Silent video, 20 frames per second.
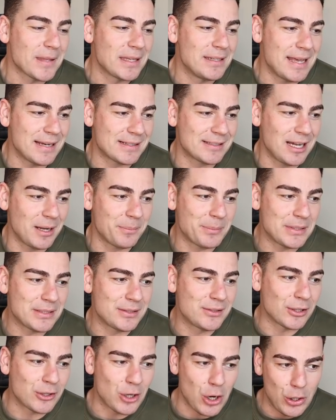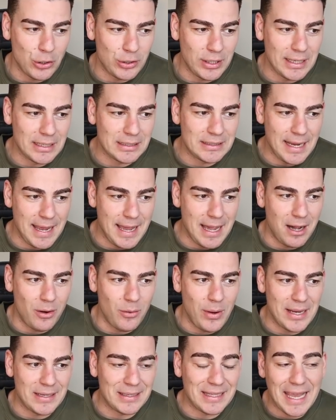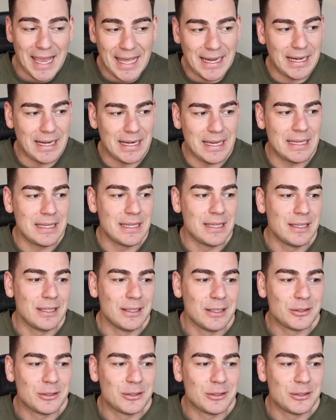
Next up is De Koning, Dow, and Kennedy.